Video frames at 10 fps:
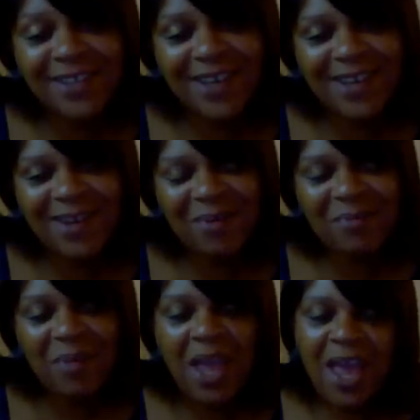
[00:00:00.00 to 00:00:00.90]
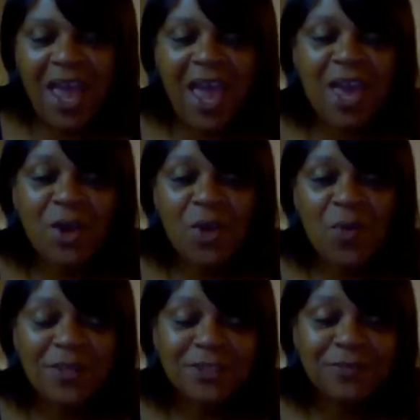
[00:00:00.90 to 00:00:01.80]
time. I had a whole
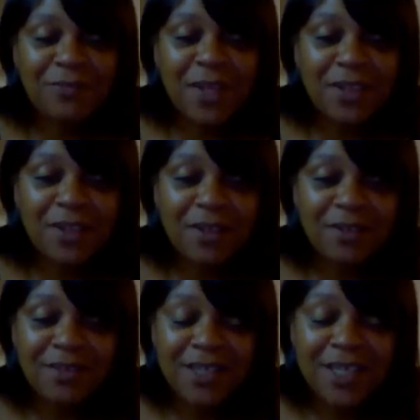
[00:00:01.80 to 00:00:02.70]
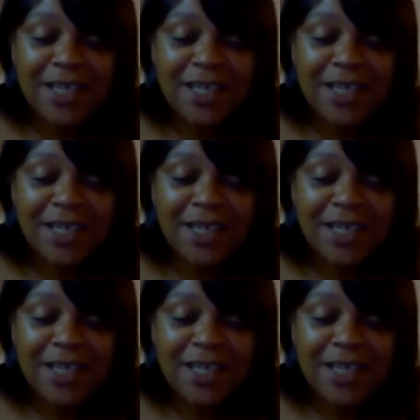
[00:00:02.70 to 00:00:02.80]
bunch of fun though.